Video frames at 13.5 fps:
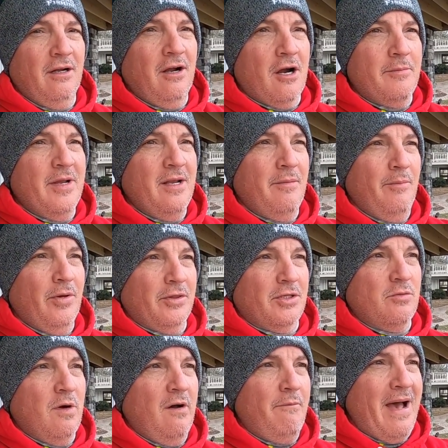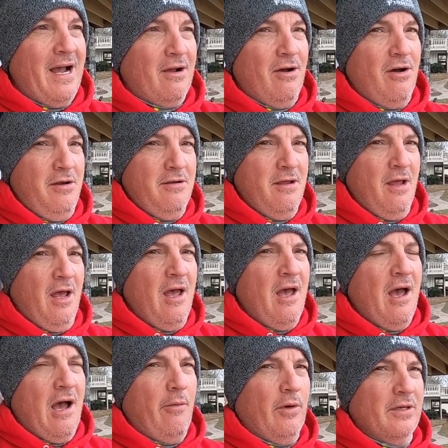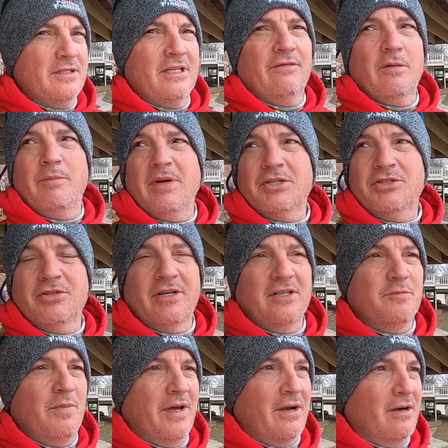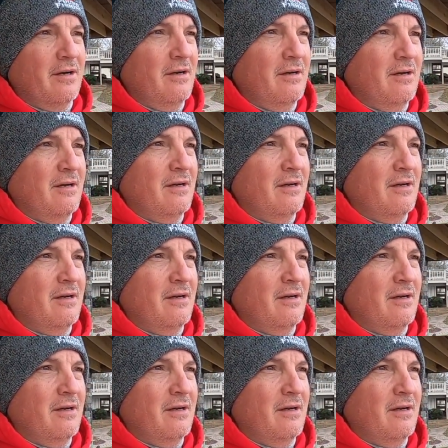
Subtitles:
Garmin, put the 12 back on. I wanna see if the picture gets better.